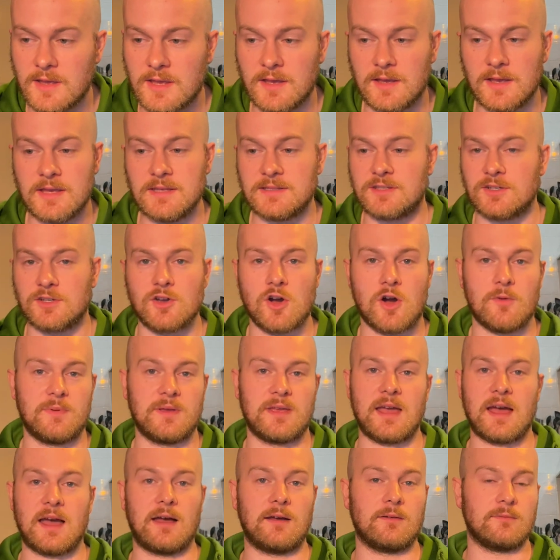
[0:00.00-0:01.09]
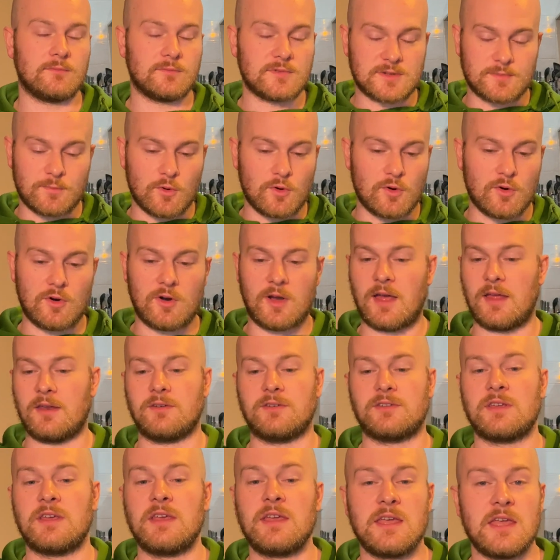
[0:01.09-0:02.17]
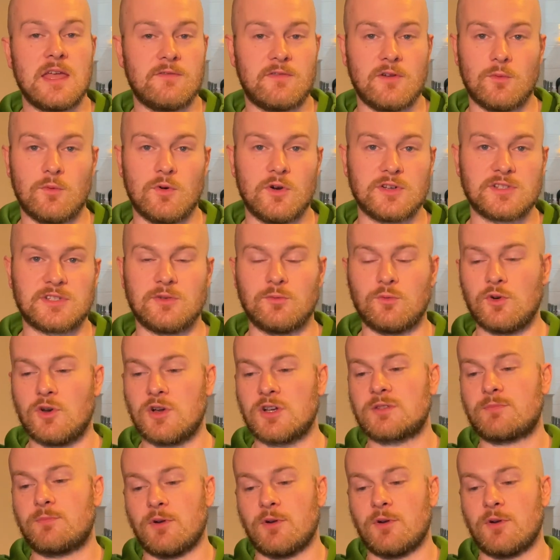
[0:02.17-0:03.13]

It's a copycat sport, and if it works, it works.